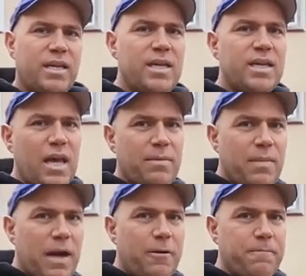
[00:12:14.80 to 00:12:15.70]
He
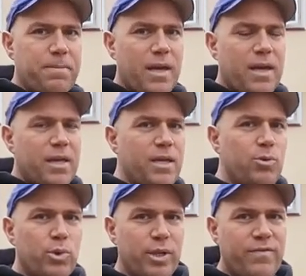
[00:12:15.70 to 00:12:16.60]
came out,
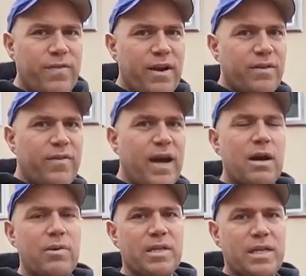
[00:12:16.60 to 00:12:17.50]
he
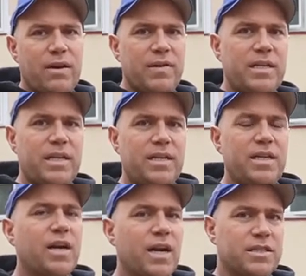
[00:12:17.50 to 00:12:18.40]
re-verified how we did everything.
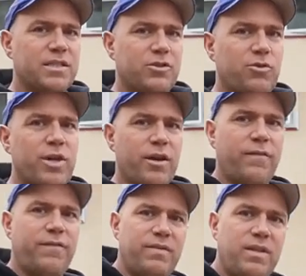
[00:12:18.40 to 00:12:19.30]
He cost us
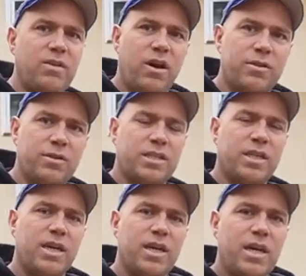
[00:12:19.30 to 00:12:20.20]

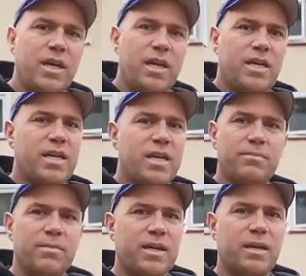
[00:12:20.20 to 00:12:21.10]
$350. He
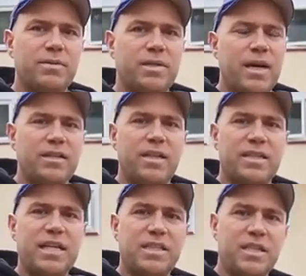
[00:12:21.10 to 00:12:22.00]
comes out
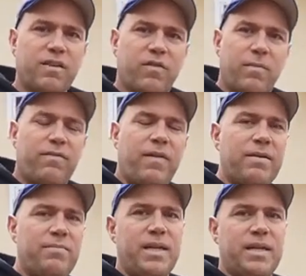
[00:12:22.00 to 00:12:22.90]
and takes a look for about
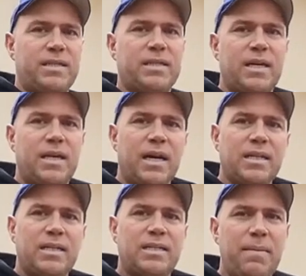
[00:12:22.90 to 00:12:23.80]
5 minutes.
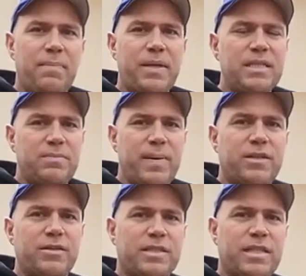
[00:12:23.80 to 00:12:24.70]
The deputy
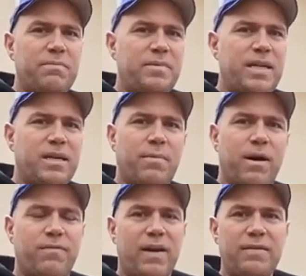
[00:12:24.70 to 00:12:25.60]
inspector, same thing,
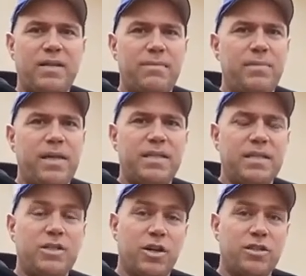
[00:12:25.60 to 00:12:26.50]
about 5-10
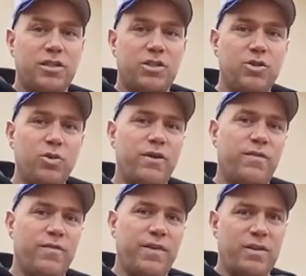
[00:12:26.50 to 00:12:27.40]
minutes. He charges
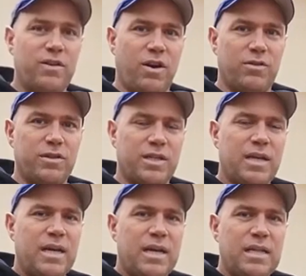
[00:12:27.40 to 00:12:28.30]
$250,
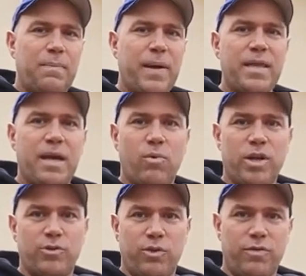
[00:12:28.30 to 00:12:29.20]
depending on
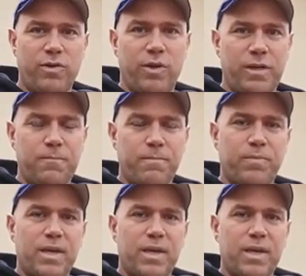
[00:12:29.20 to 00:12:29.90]
what he's reviewing.